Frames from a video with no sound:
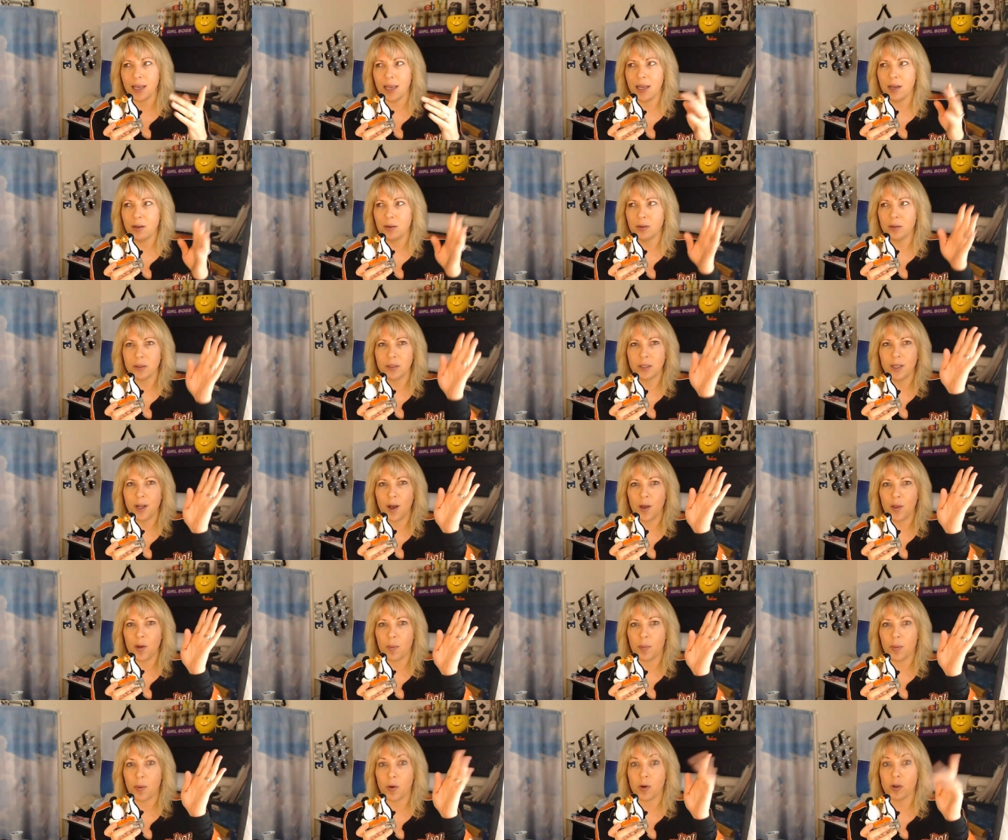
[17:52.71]
eagles and
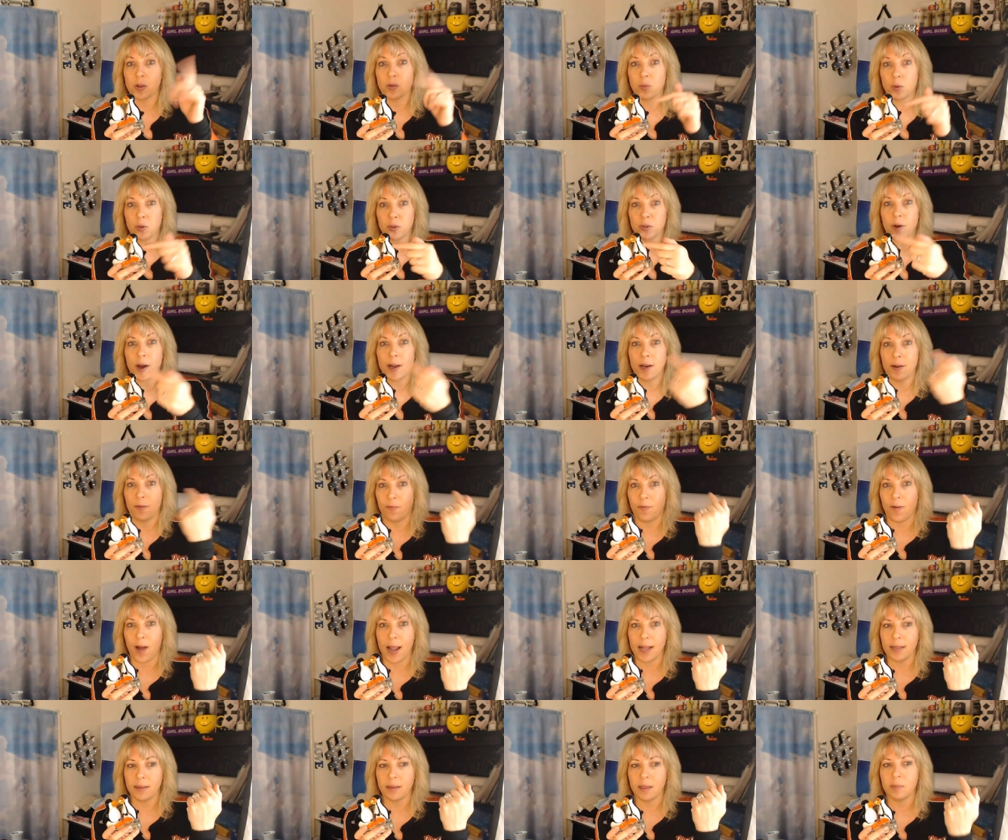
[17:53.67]
other birds will try to
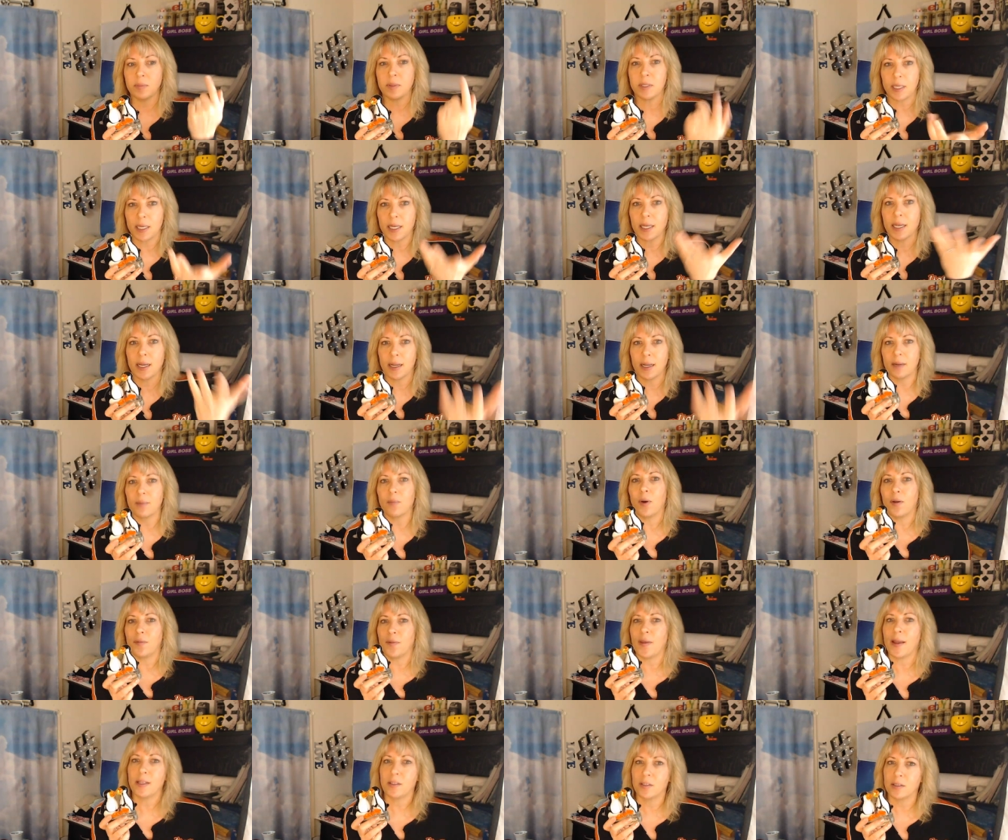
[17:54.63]
fight them to get
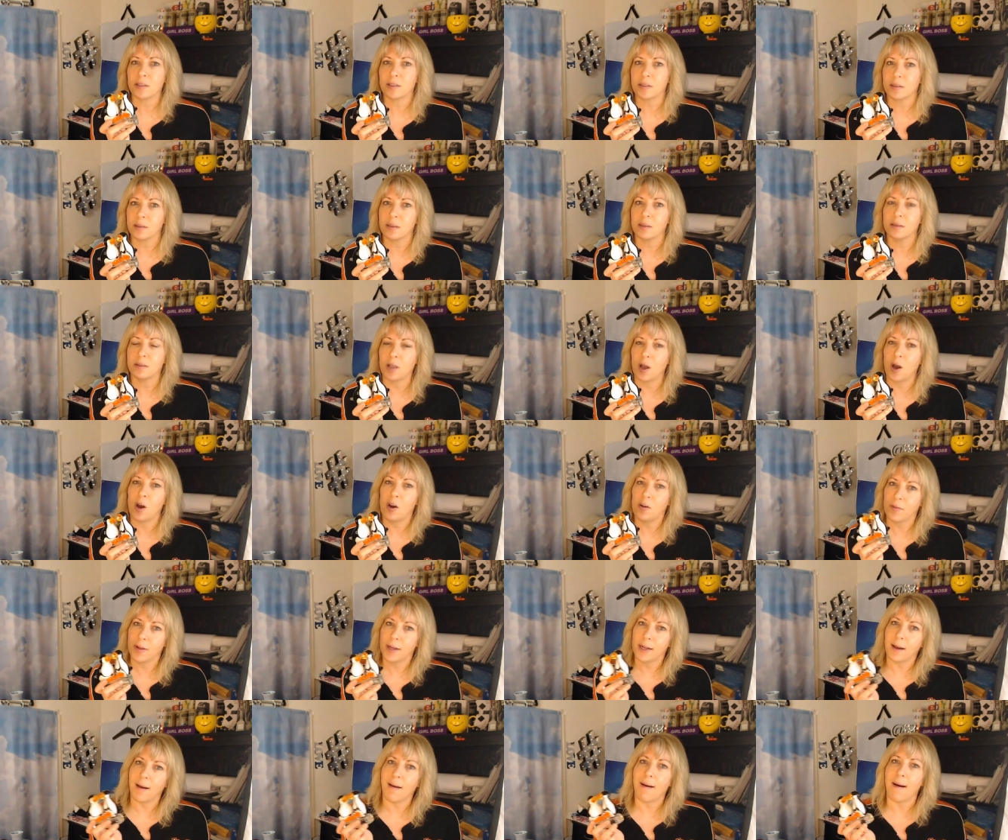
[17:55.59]
what they just
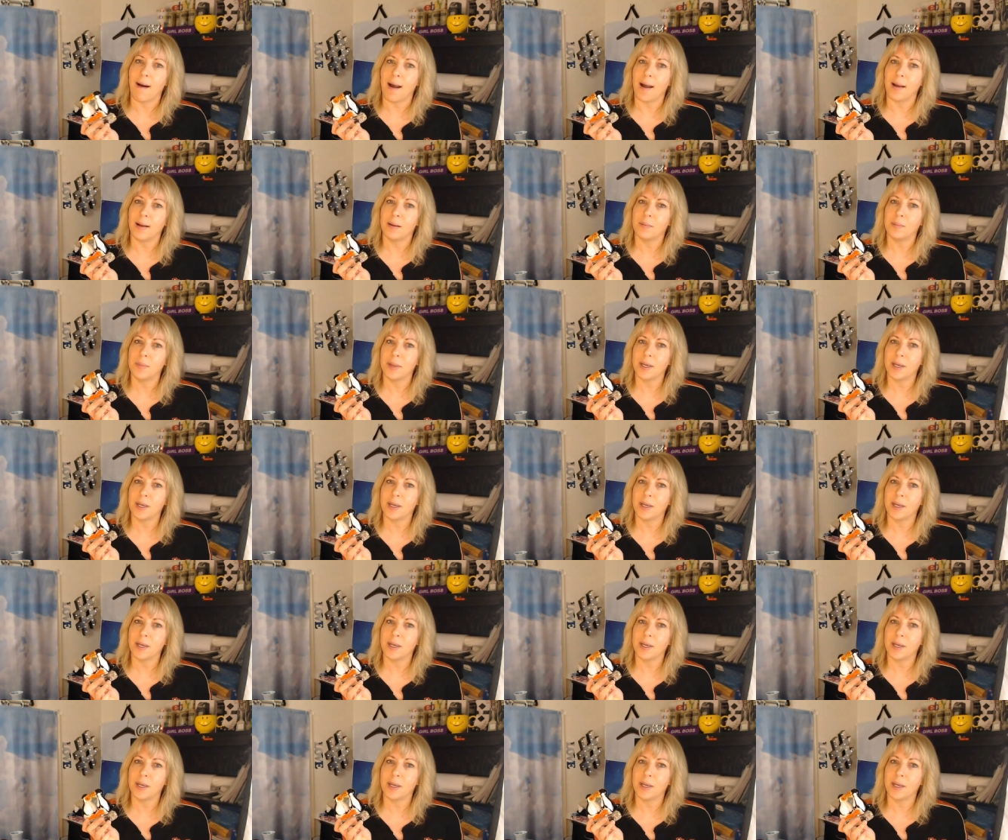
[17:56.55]
dove and caught